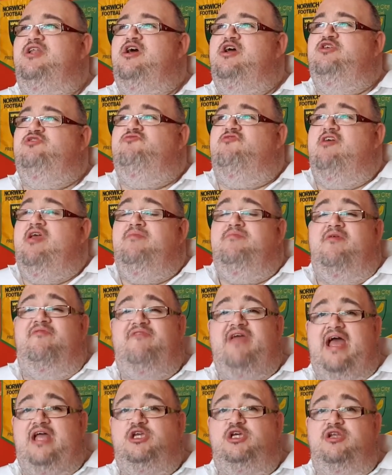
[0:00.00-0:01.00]
I dream of
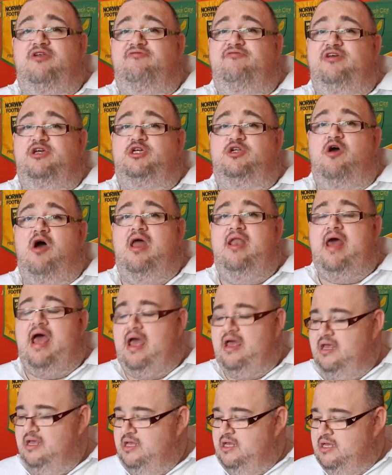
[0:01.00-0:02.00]
catching a fish like that,